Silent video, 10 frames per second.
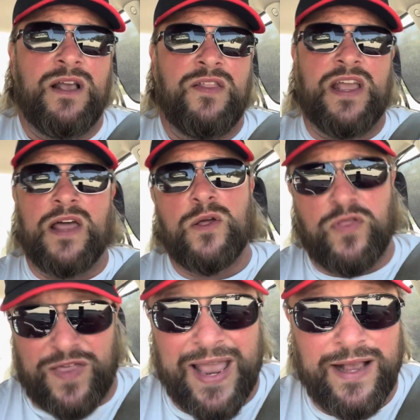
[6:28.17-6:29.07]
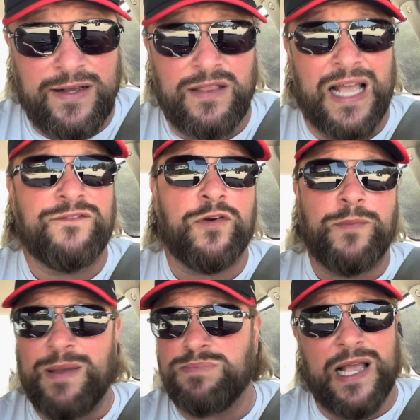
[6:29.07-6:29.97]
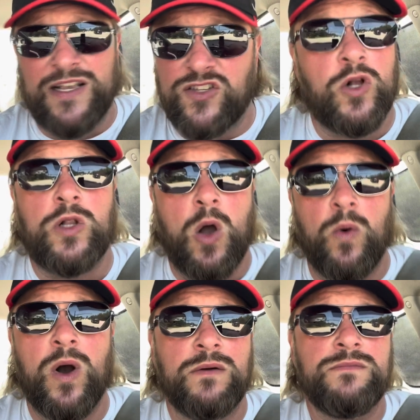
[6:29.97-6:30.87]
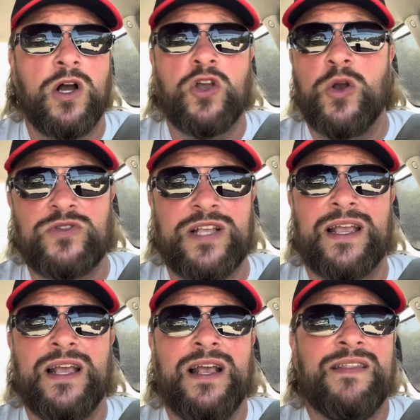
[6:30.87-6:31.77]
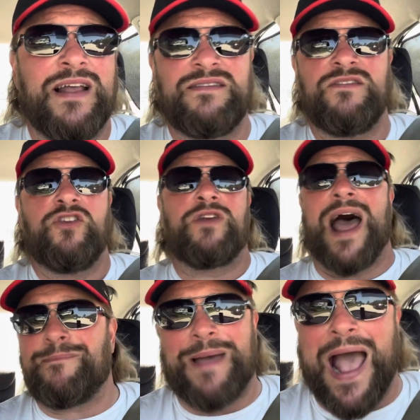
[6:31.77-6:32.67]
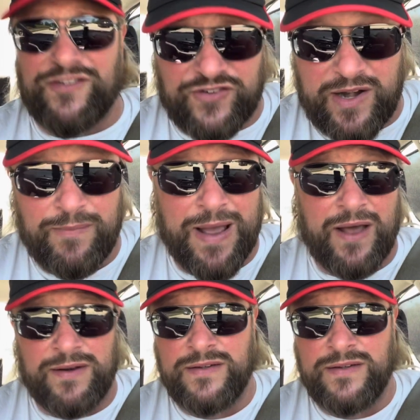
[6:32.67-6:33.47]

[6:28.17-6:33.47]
the other thing. Like for me, playing solo acoustic, that you're not passionate about.